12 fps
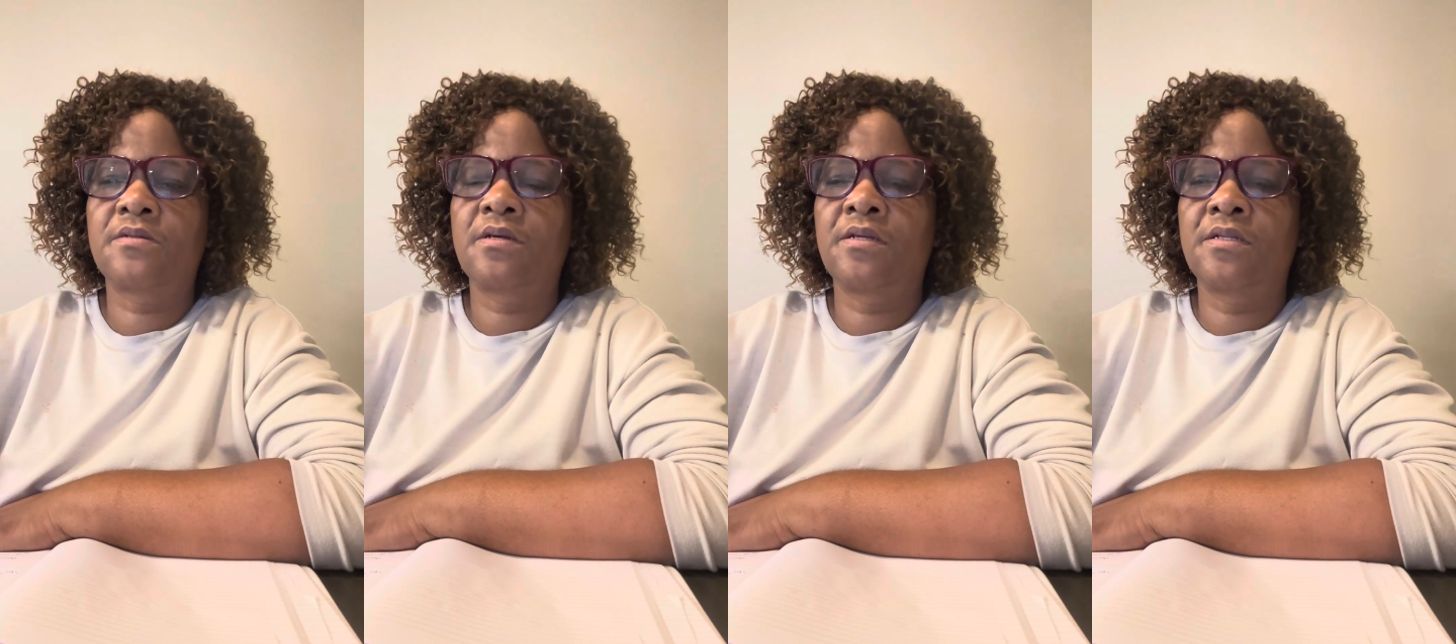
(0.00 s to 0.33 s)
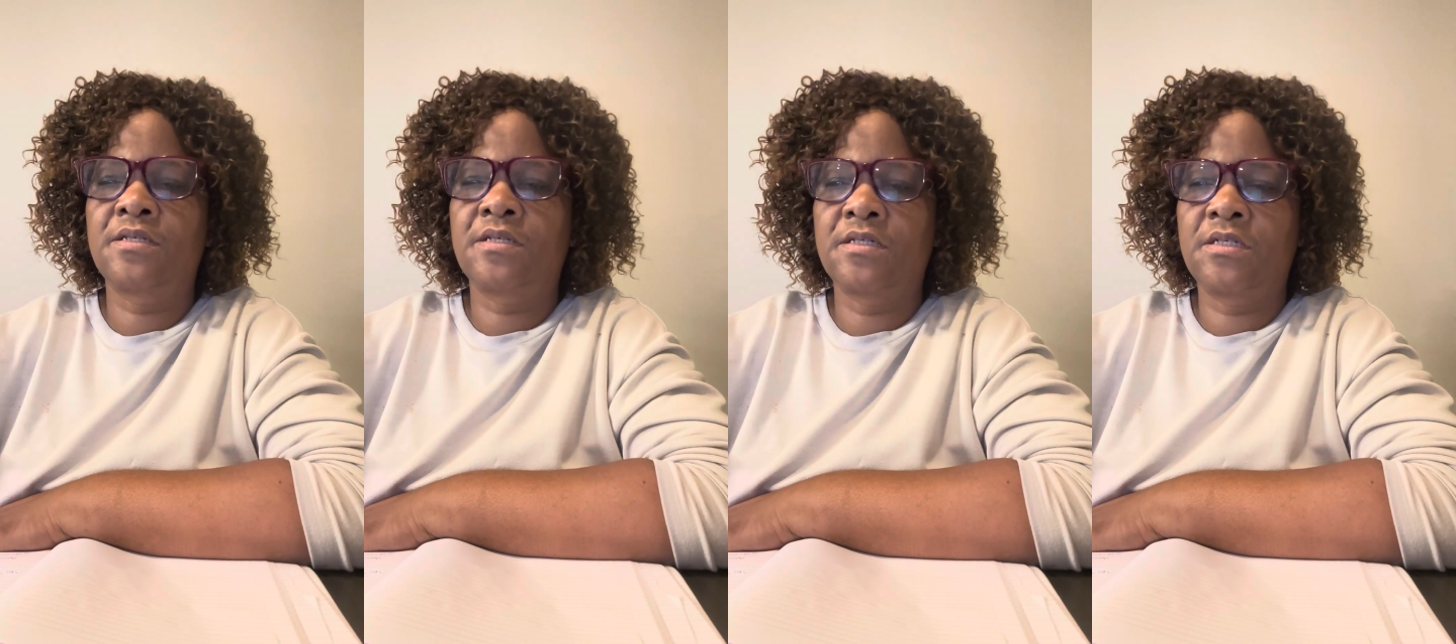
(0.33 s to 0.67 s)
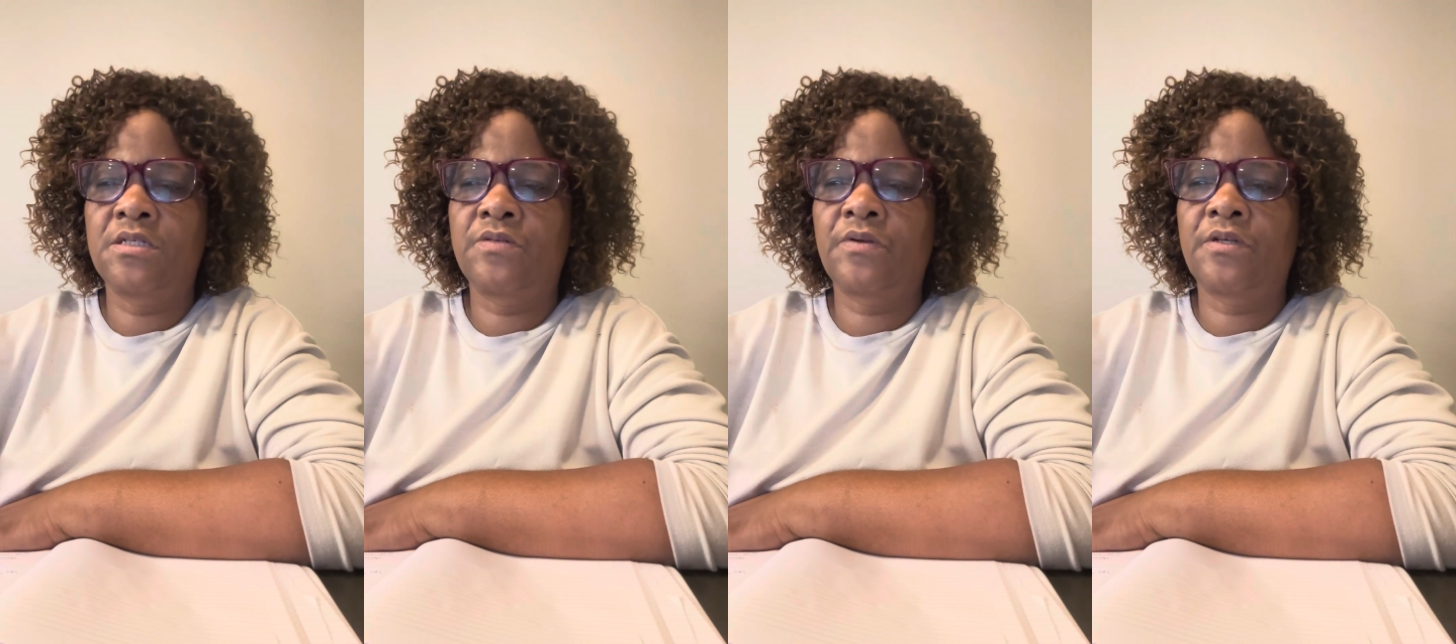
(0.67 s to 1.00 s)
and
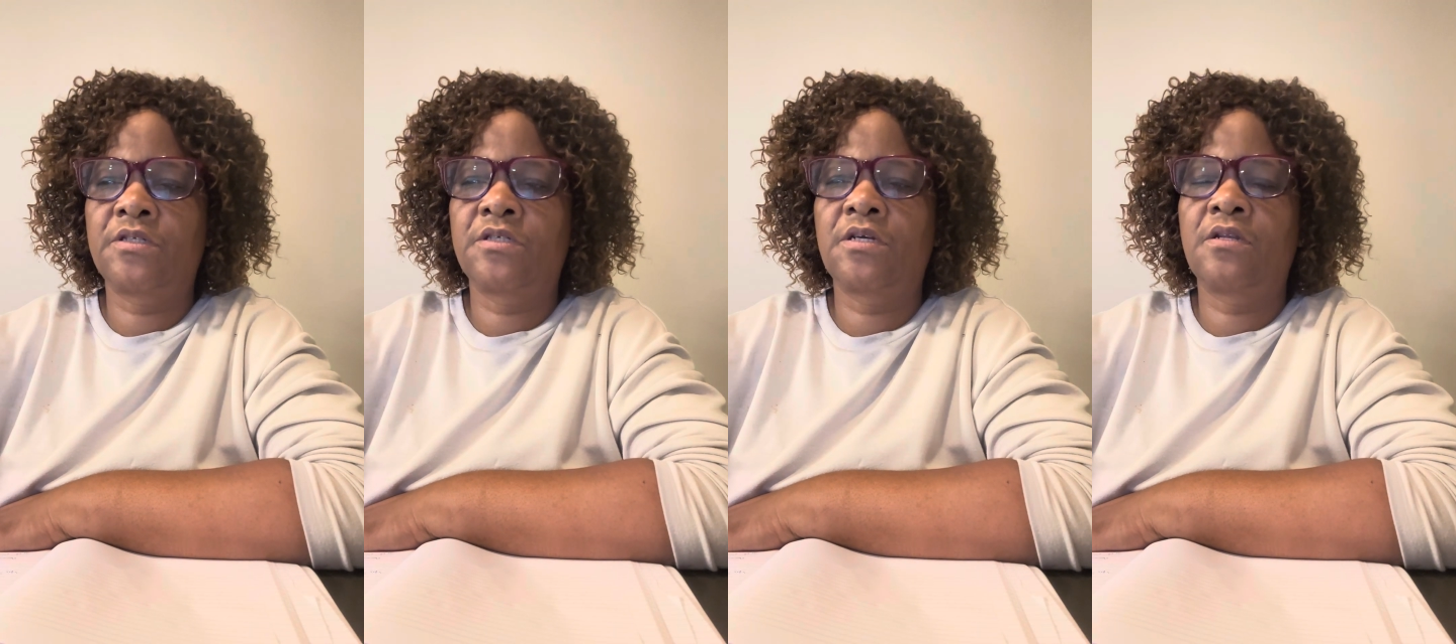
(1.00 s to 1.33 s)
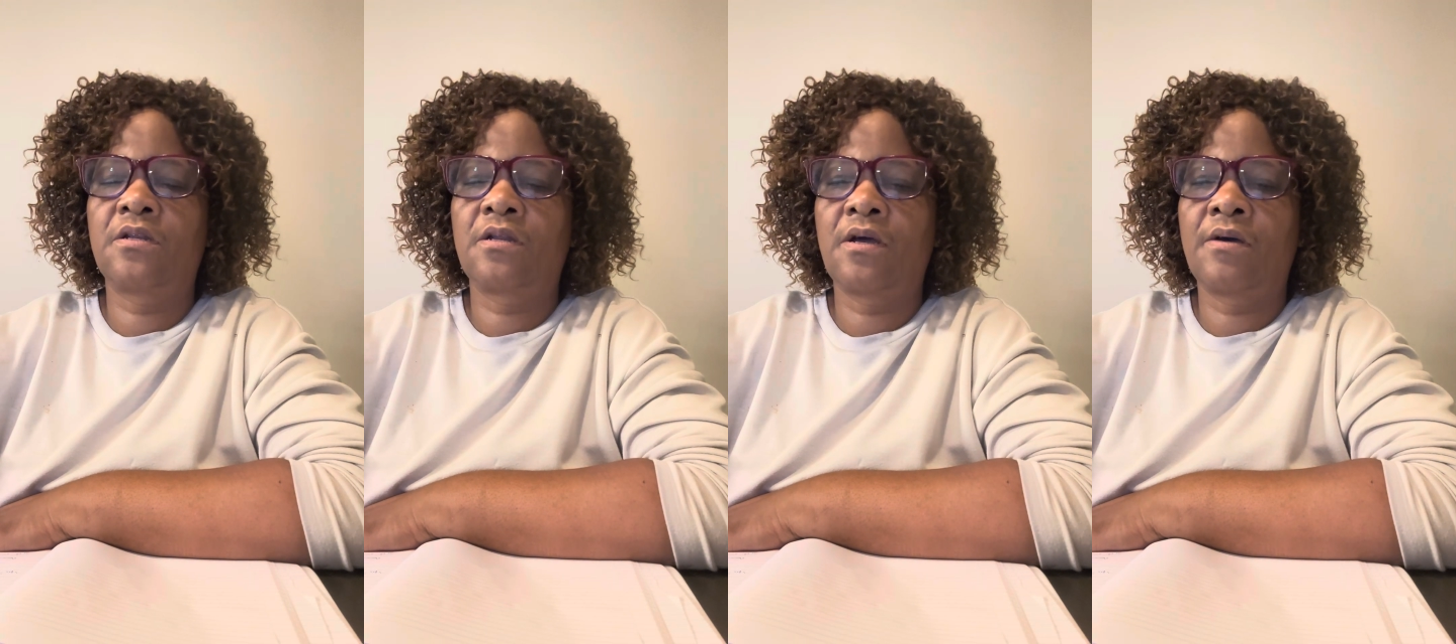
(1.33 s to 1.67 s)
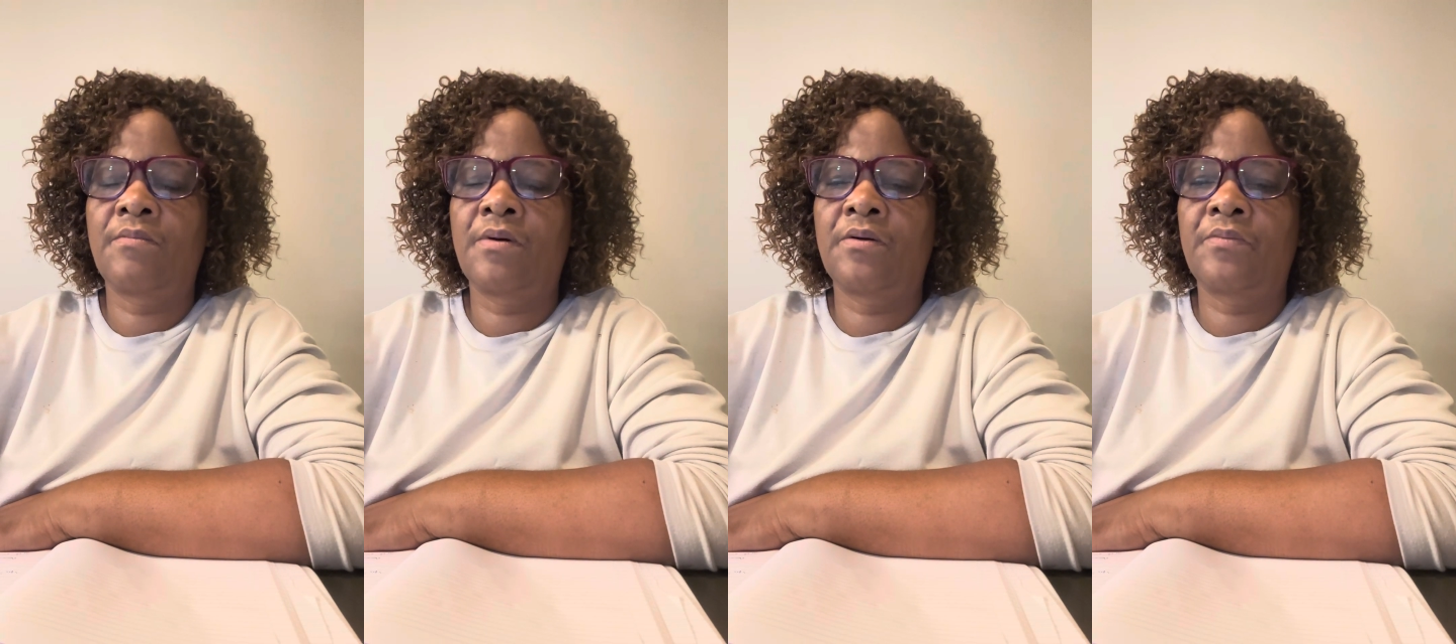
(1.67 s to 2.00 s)
satisfaction
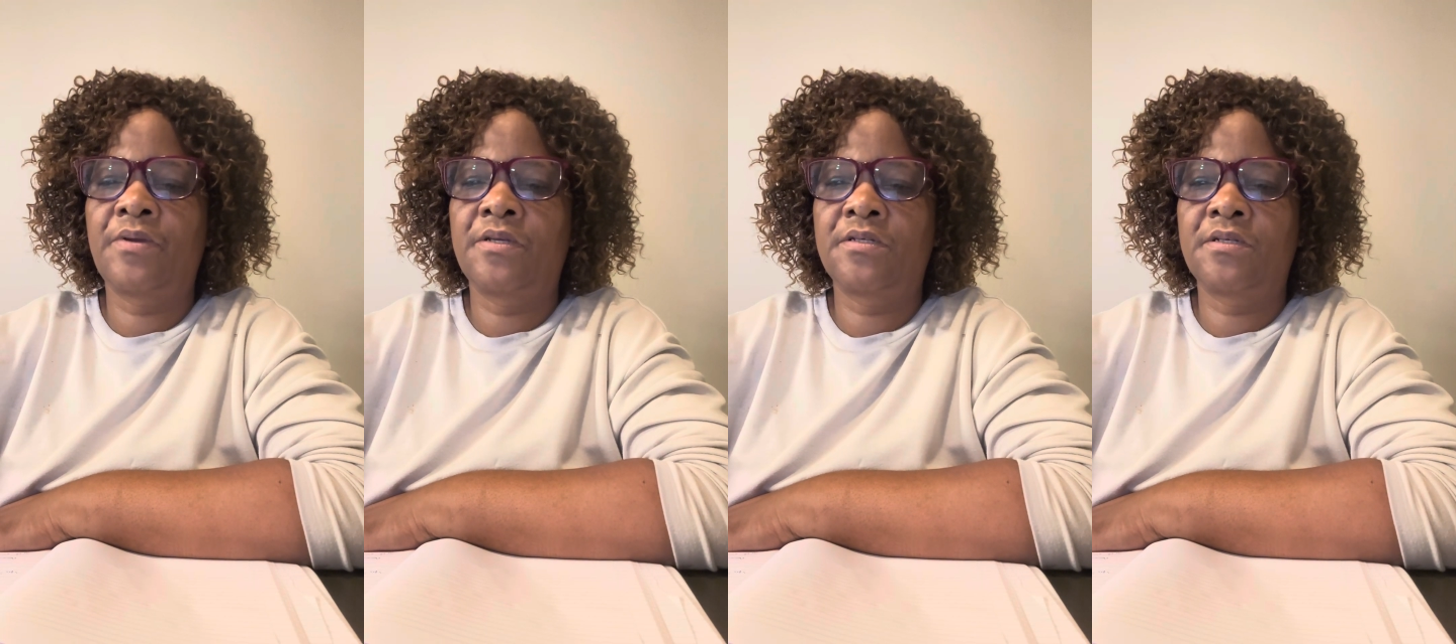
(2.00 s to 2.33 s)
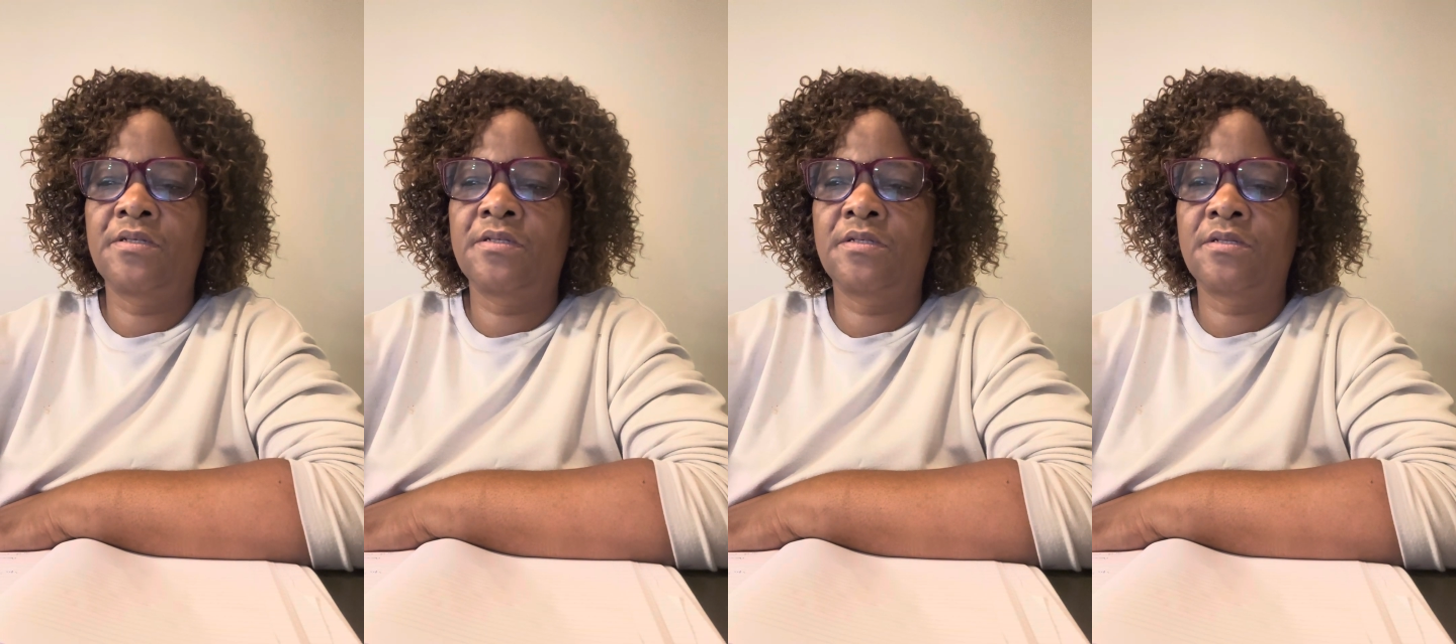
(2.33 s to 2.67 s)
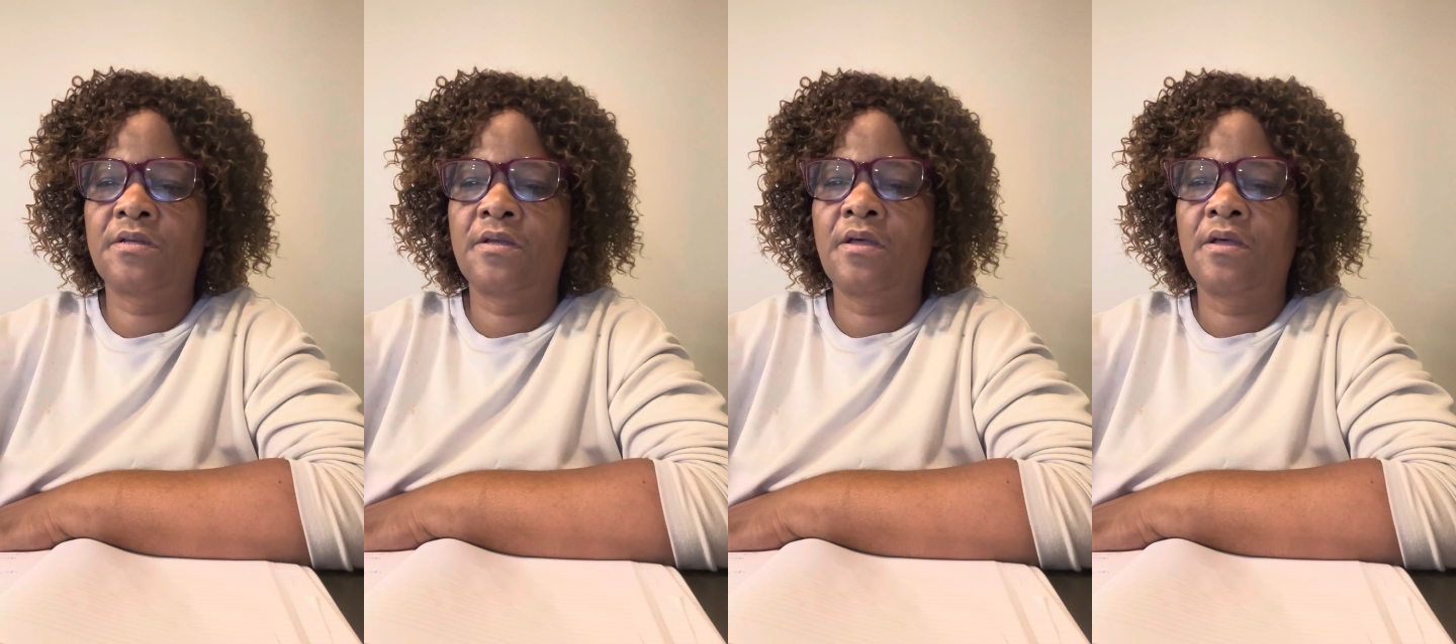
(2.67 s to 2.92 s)
among patients.